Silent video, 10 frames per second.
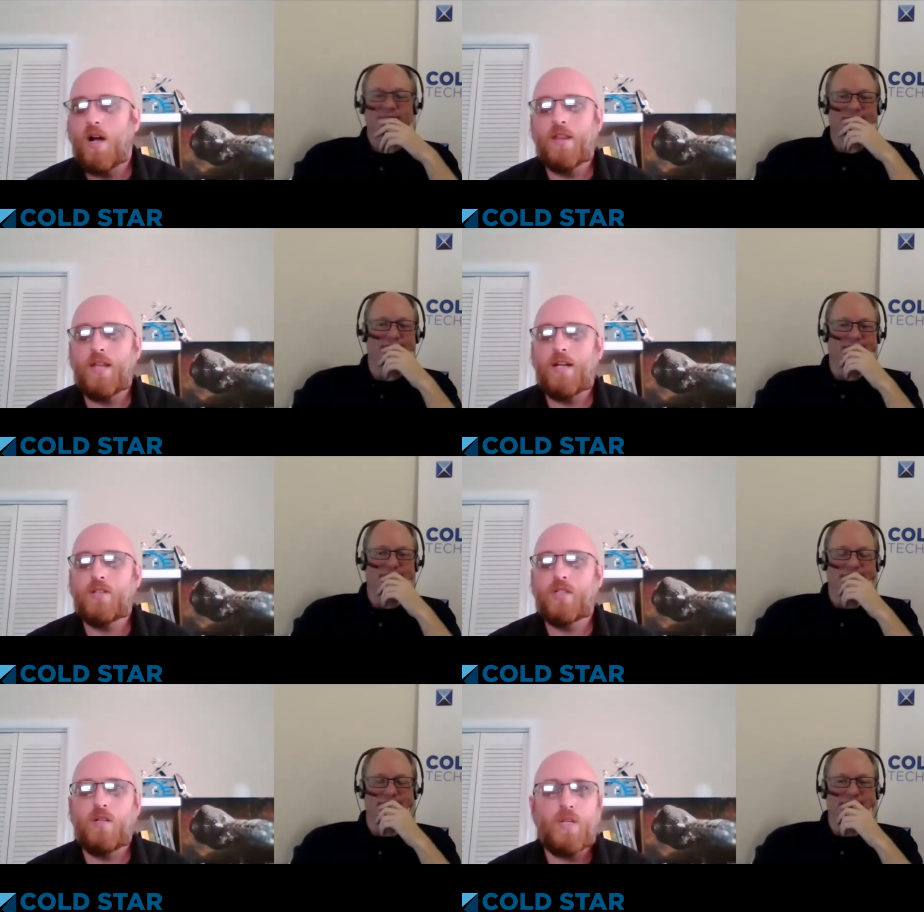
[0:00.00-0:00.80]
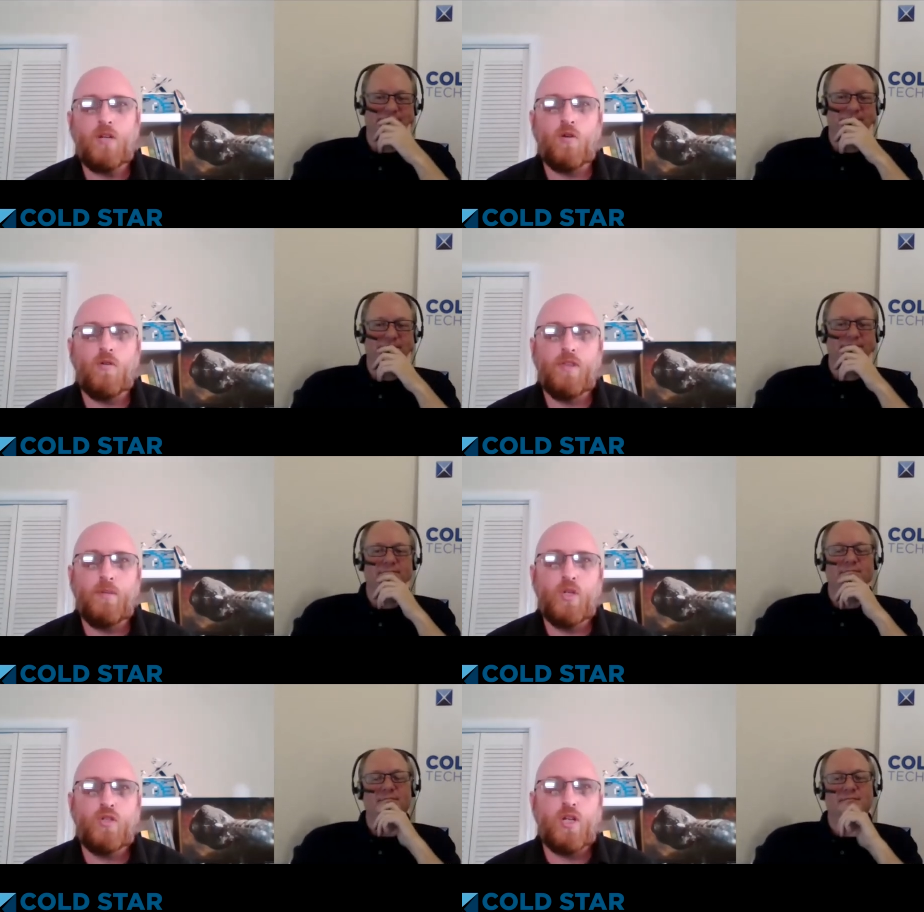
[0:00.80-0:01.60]
Speaker 1: of that is going to be Earth
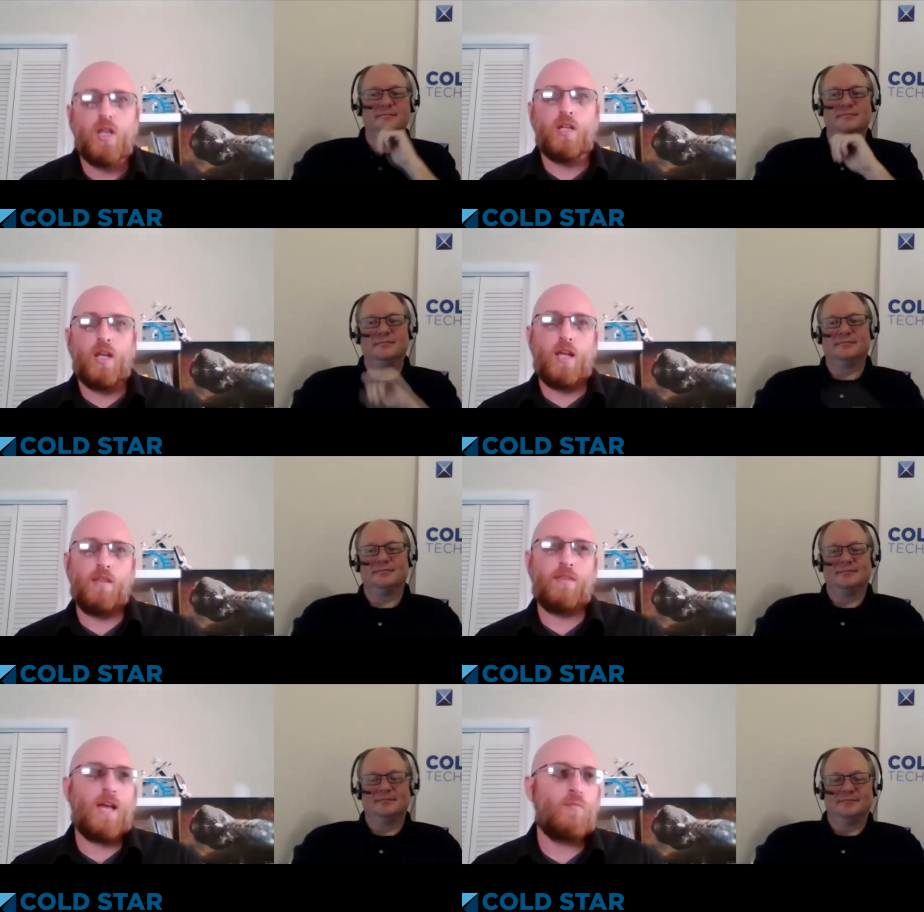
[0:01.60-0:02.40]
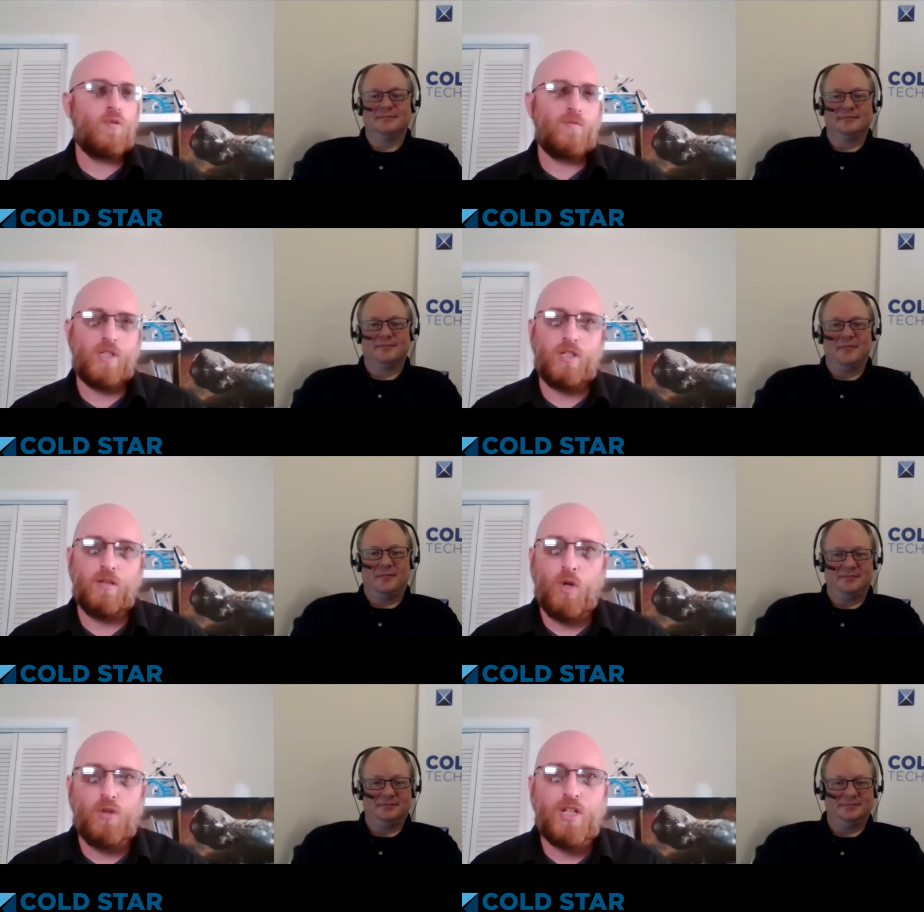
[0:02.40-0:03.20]
imaging, and that moves into
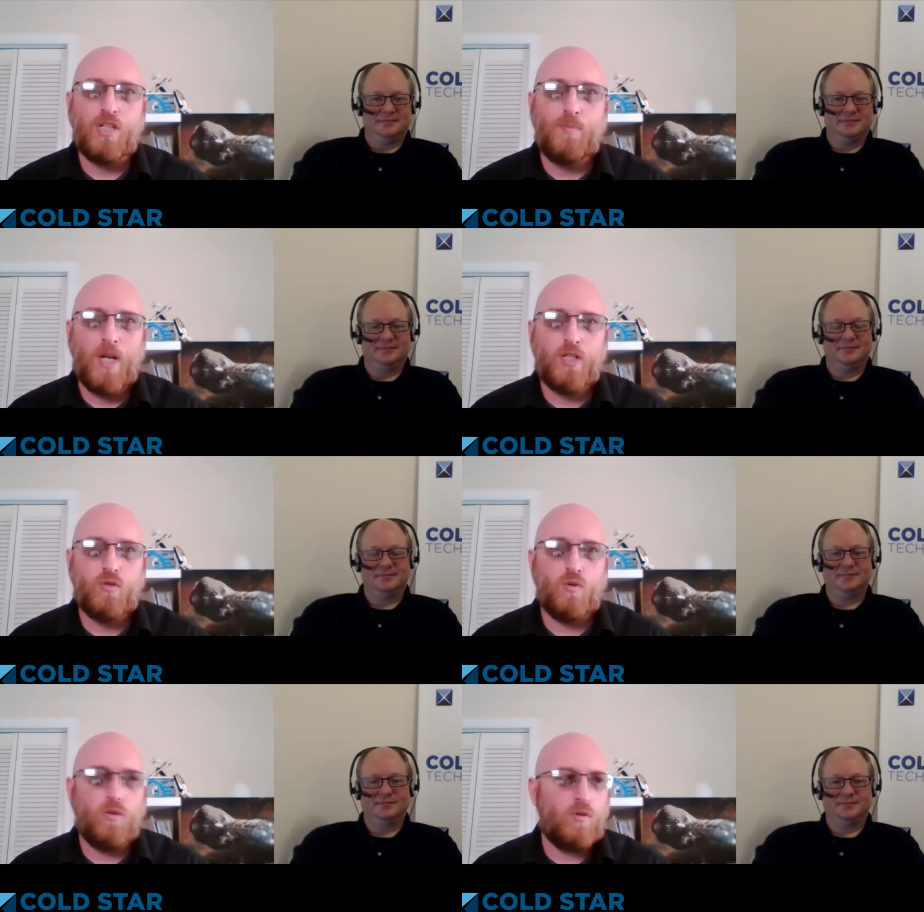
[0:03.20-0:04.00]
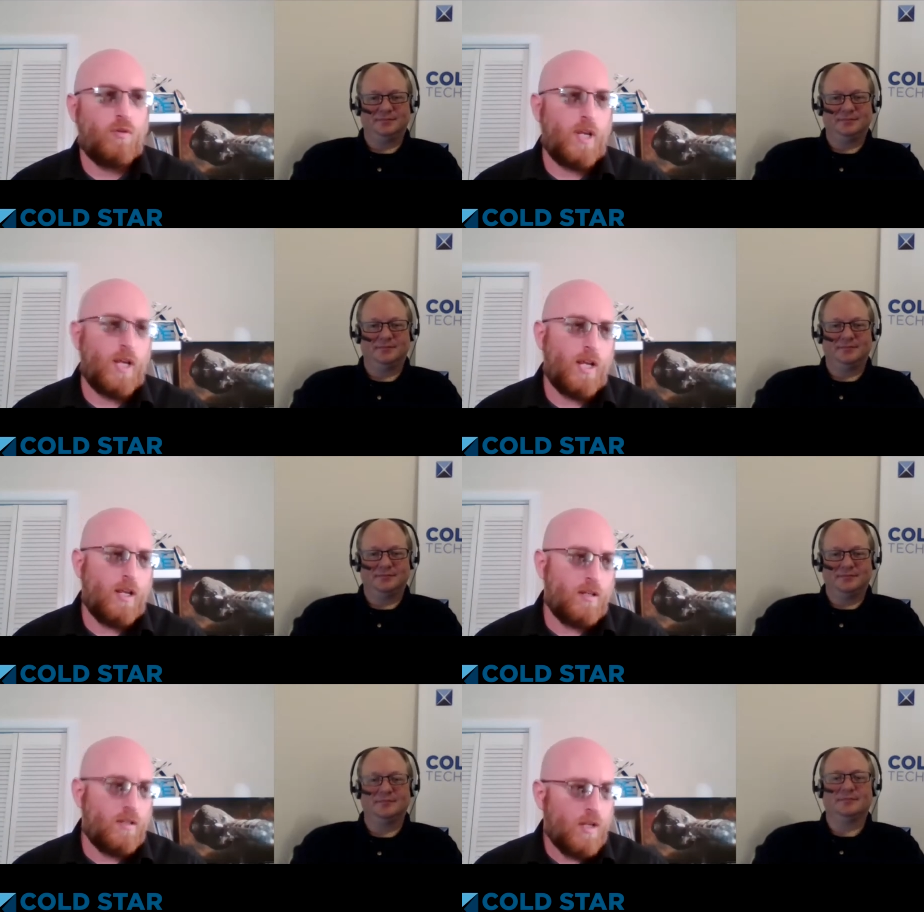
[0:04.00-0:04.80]
multispectral and
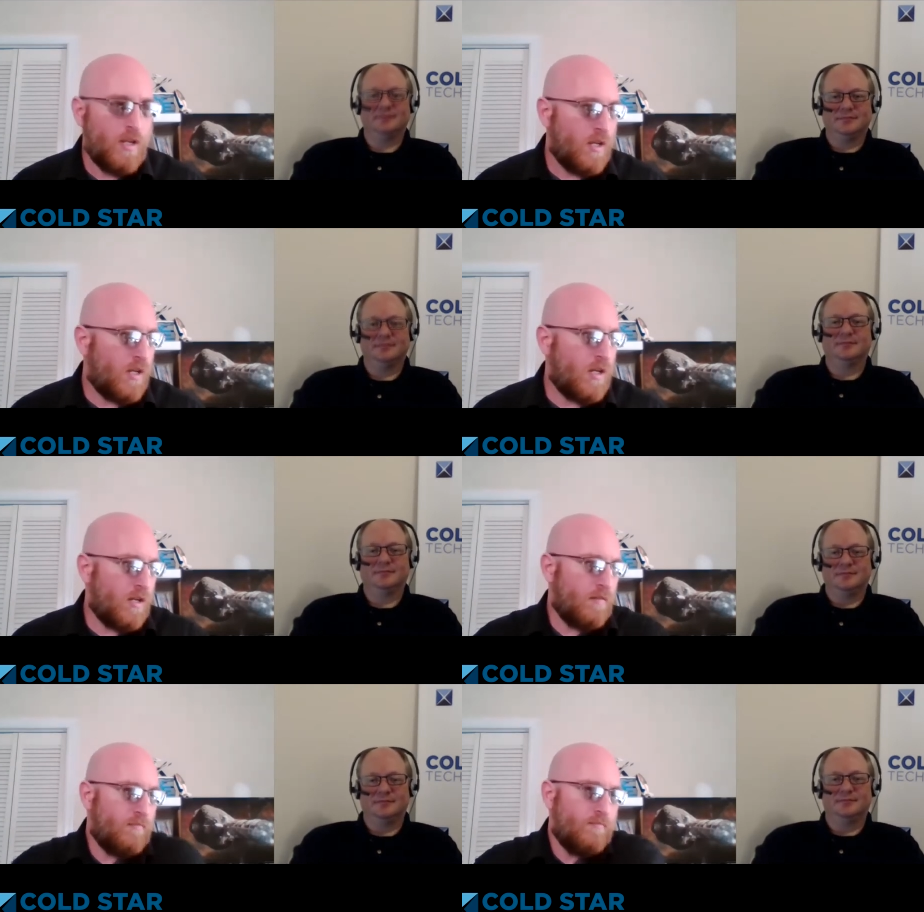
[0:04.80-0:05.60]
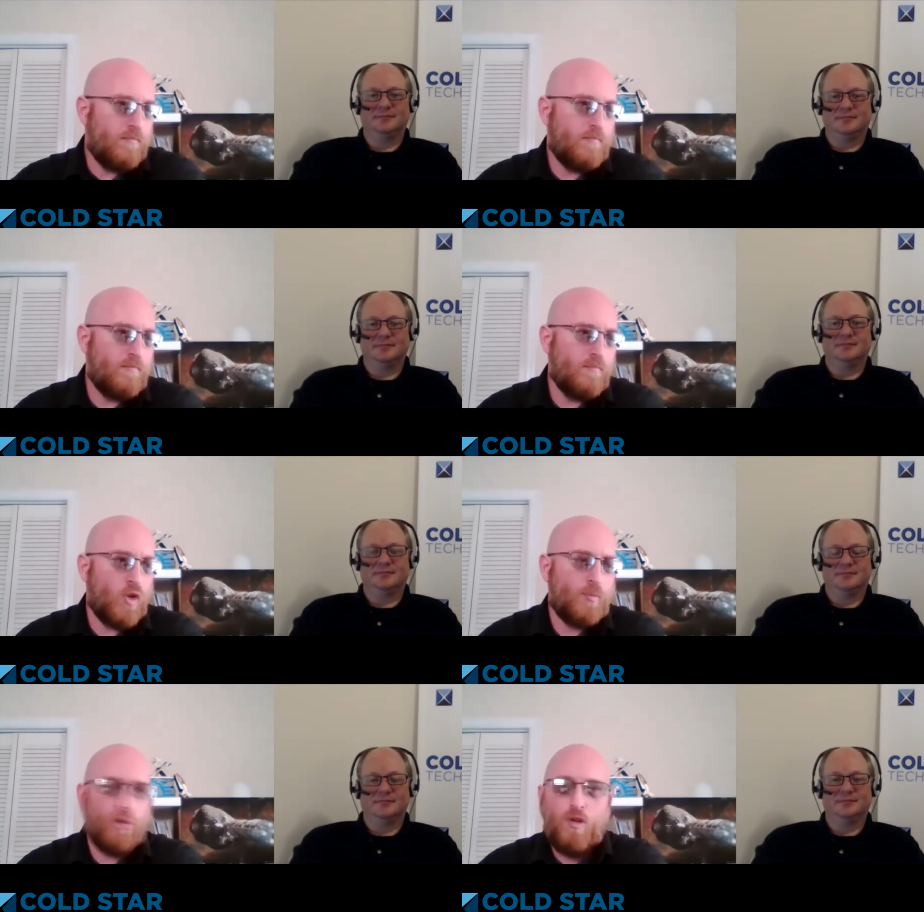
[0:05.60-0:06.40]
uh,
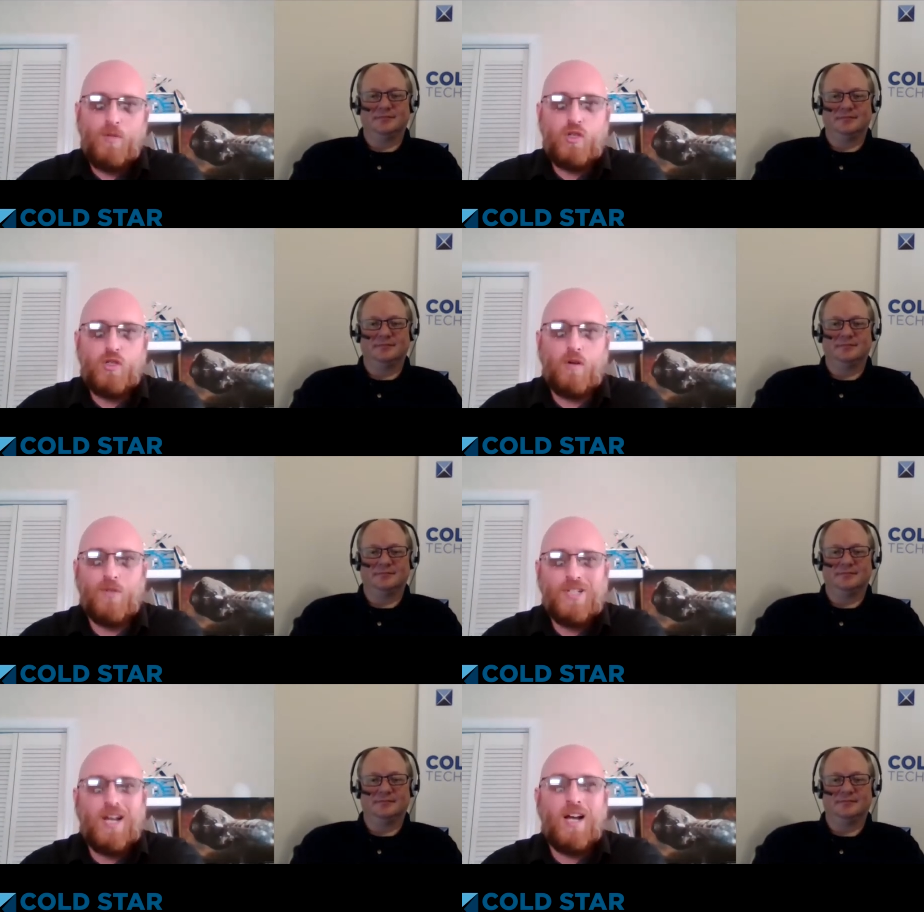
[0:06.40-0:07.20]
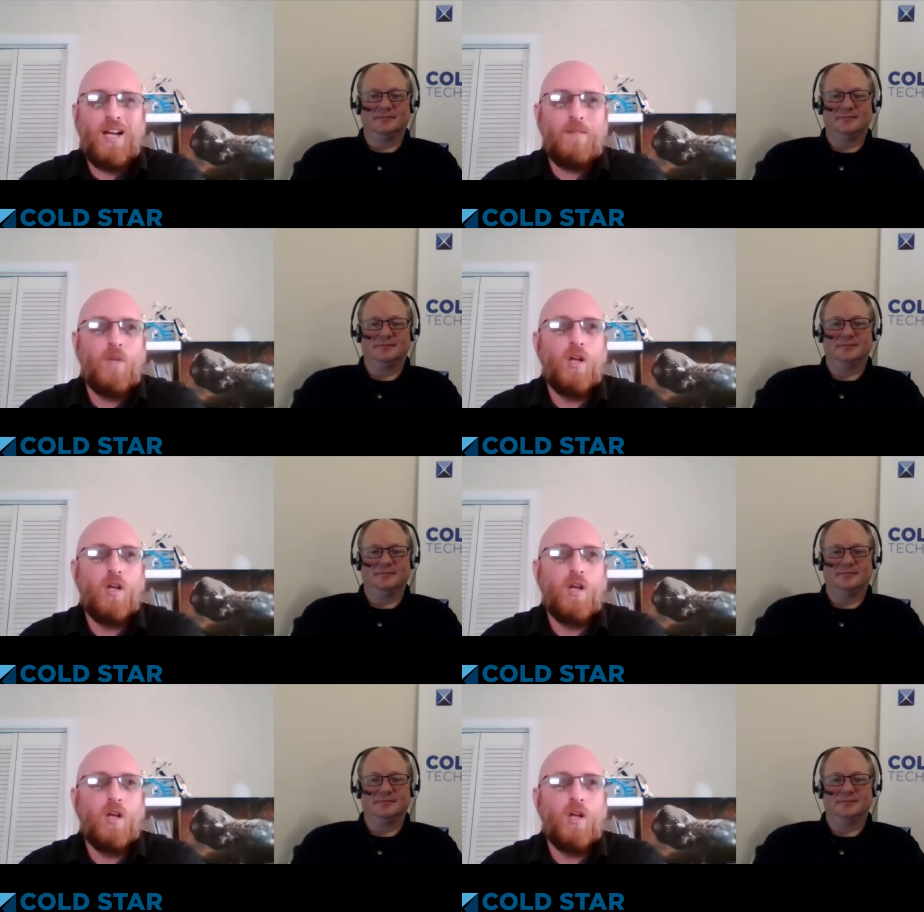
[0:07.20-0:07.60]
multiple images over time.